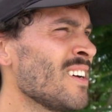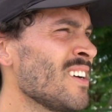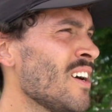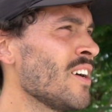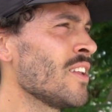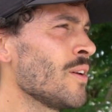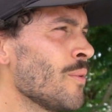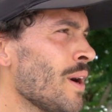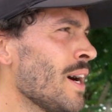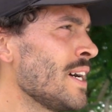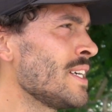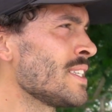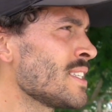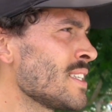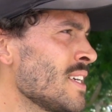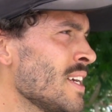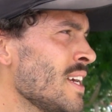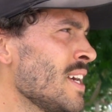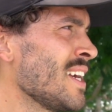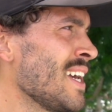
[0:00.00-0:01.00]
Otherwise,
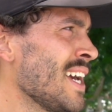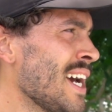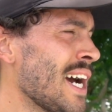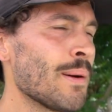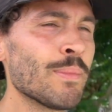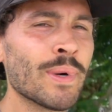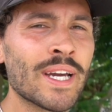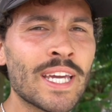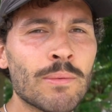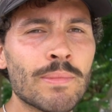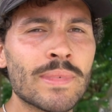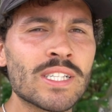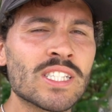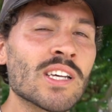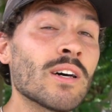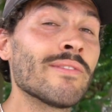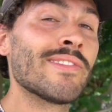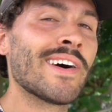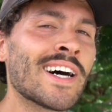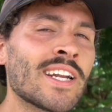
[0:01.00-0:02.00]
I might get
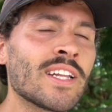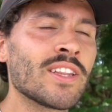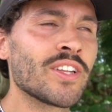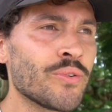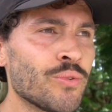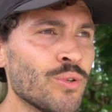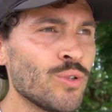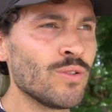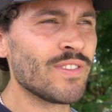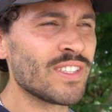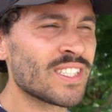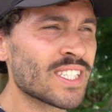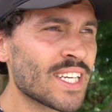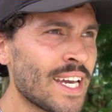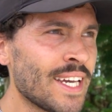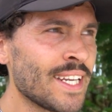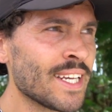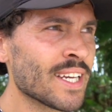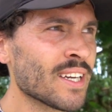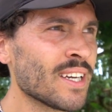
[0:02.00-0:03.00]
myself out of the groove of
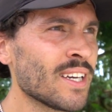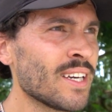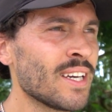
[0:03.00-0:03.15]
skating.